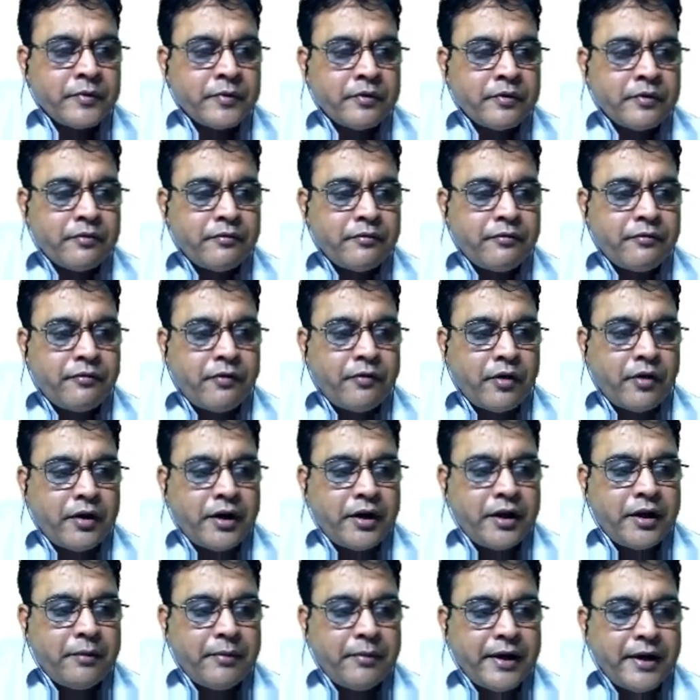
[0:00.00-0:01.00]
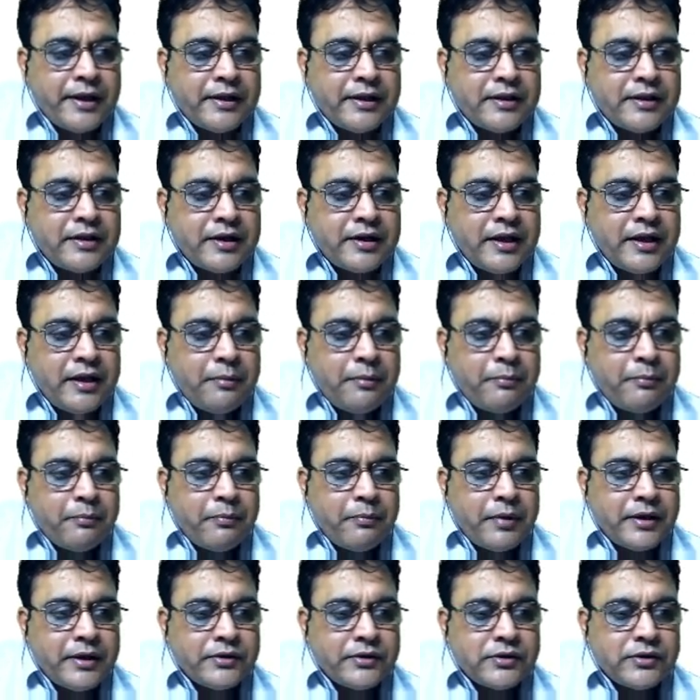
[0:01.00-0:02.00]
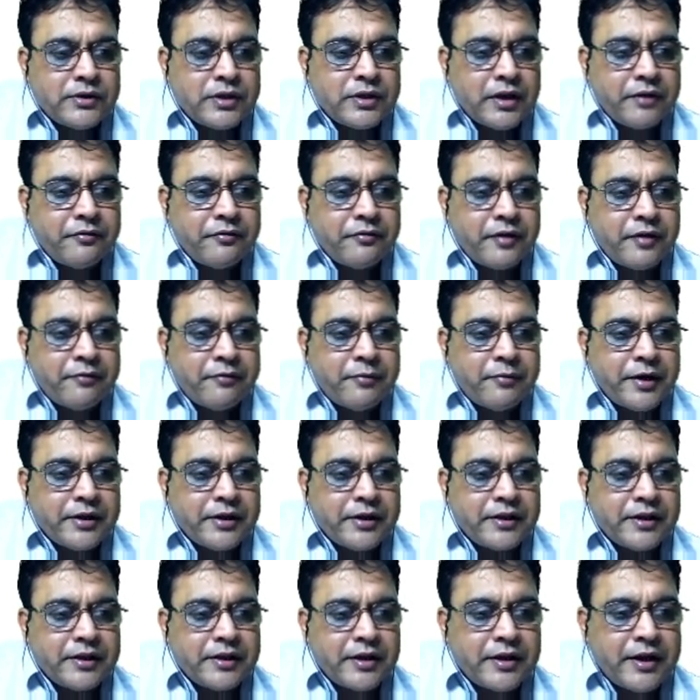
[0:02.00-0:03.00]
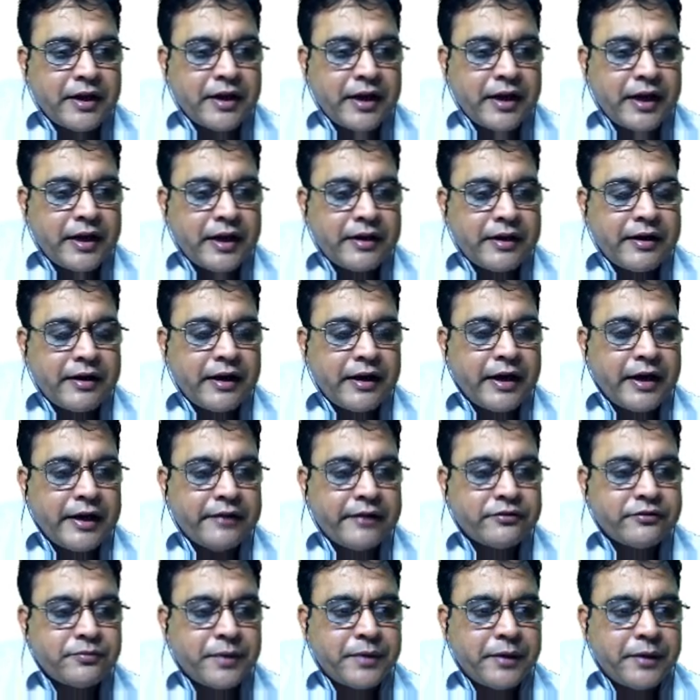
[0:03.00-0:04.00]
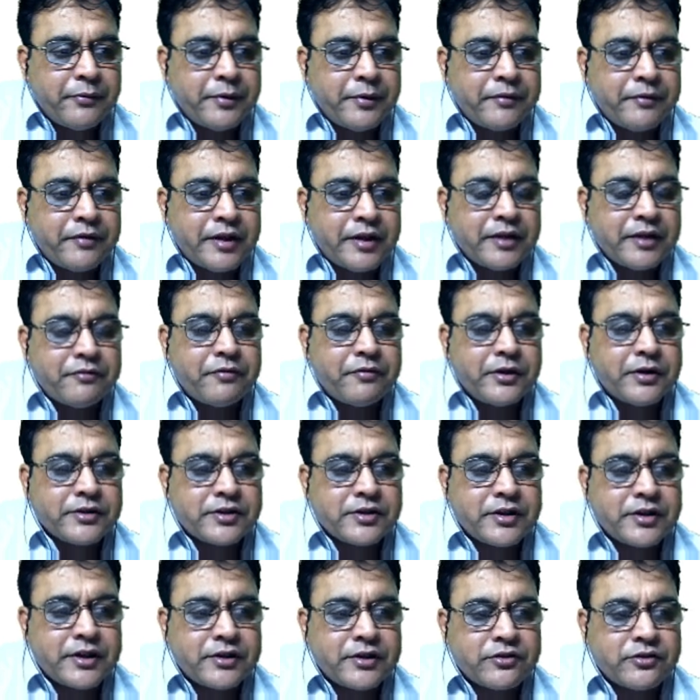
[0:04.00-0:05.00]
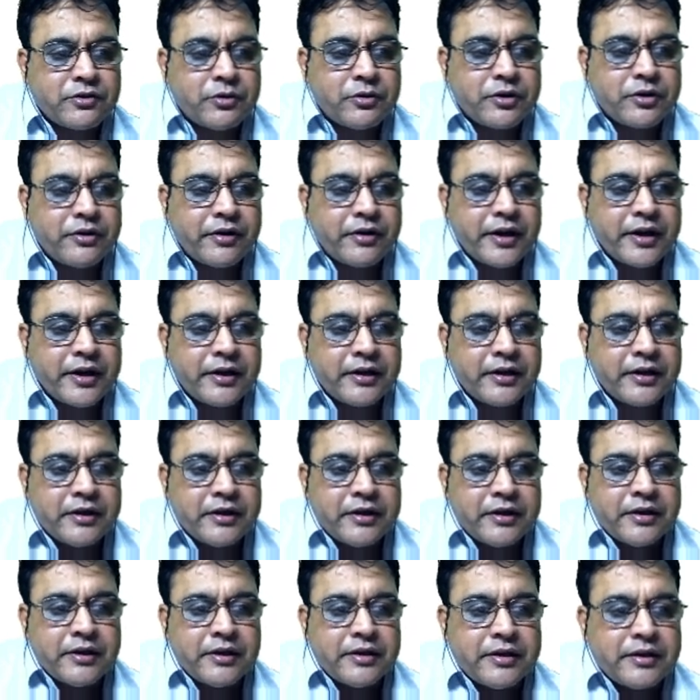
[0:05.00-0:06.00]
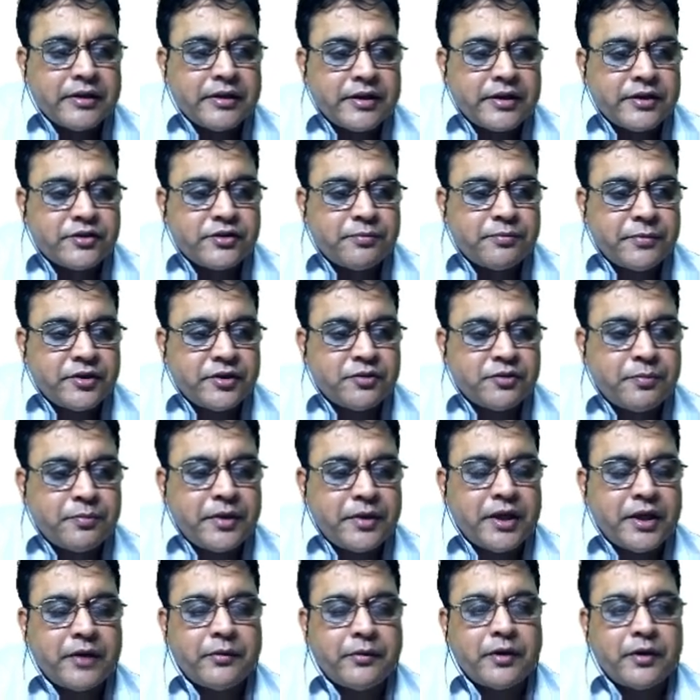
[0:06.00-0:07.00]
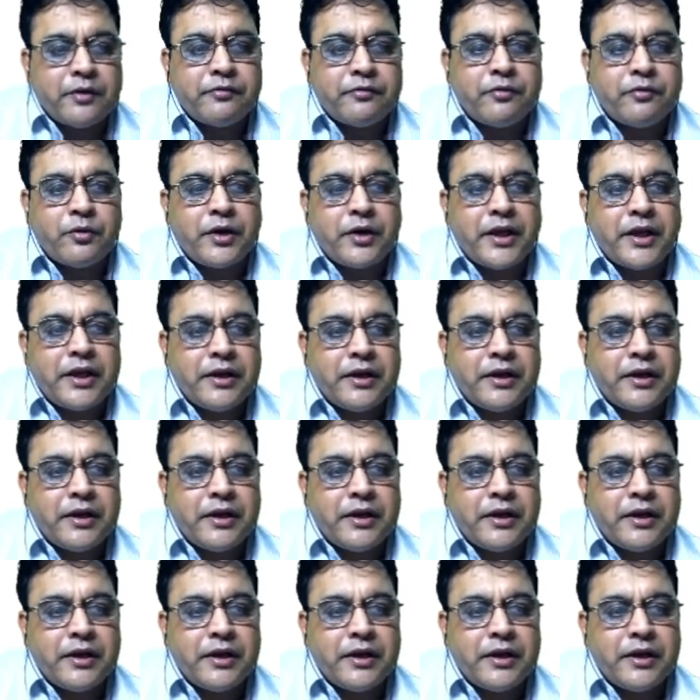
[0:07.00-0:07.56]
40 by 3 plus 35 by 3, the relative speed between the faster and slower train. This must be equal to 14.